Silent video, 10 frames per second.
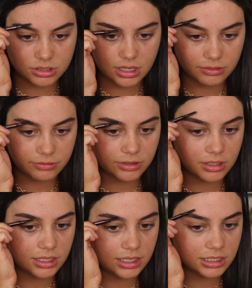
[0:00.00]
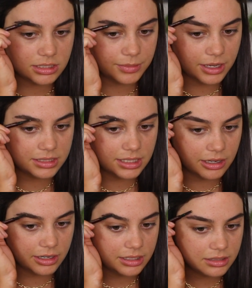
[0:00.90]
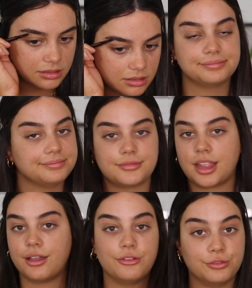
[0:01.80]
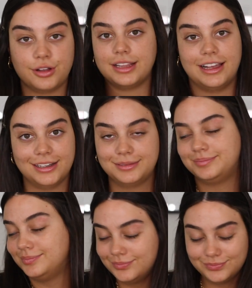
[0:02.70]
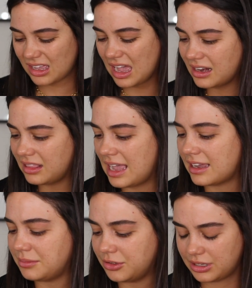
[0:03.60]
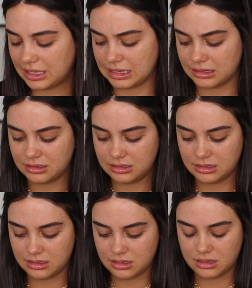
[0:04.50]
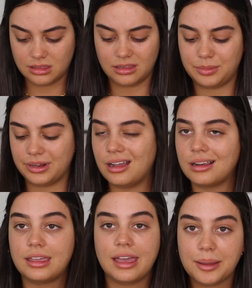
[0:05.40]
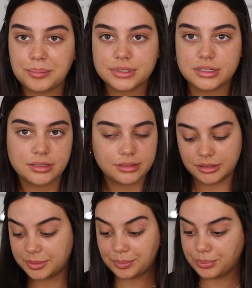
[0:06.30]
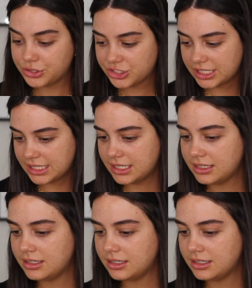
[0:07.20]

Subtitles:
kind of fill in any sparse areas. Voila. Kind of like I'm looking a little bit unkempt, a little bit bushy.